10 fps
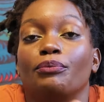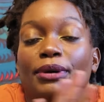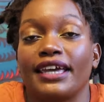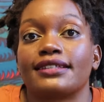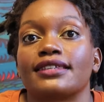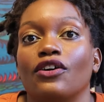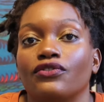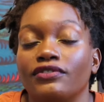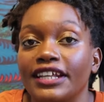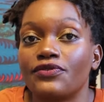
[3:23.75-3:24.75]
by
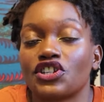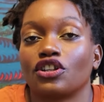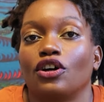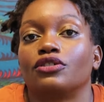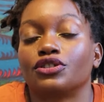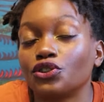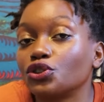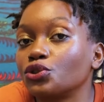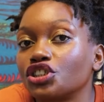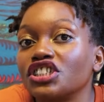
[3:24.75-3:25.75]
itself. Leave it alone. Don't
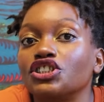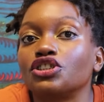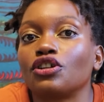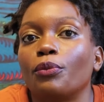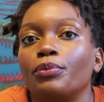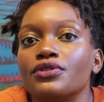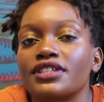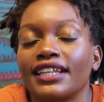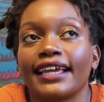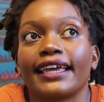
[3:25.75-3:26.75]
do shit to your
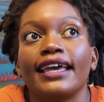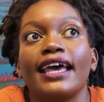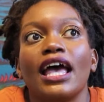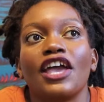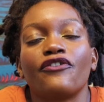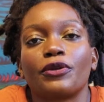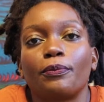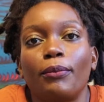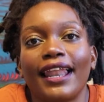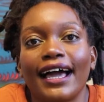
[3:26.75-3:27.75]
pussy. Like,
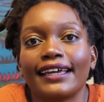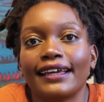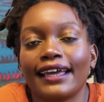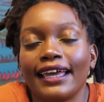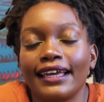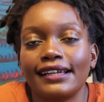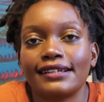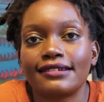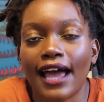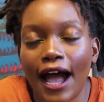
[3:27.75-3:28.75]
even plugging
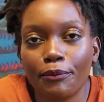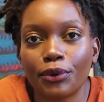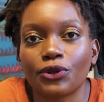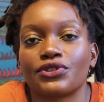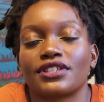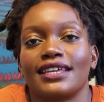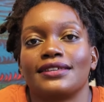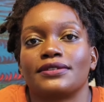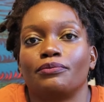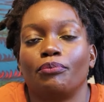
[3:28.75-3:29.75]
in tampons
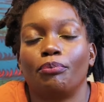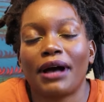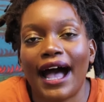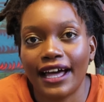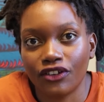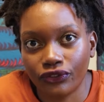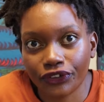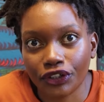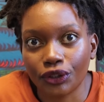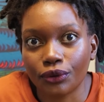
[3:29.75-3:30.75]
is bad
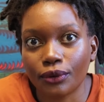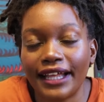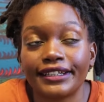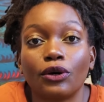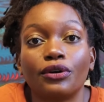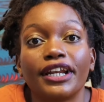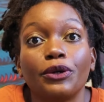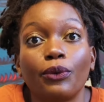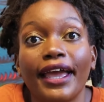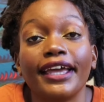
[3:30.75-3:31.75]
for you, and the
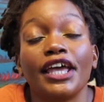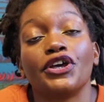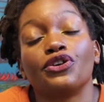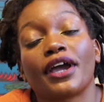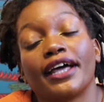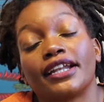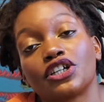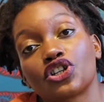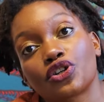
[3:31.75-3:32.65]
only way you can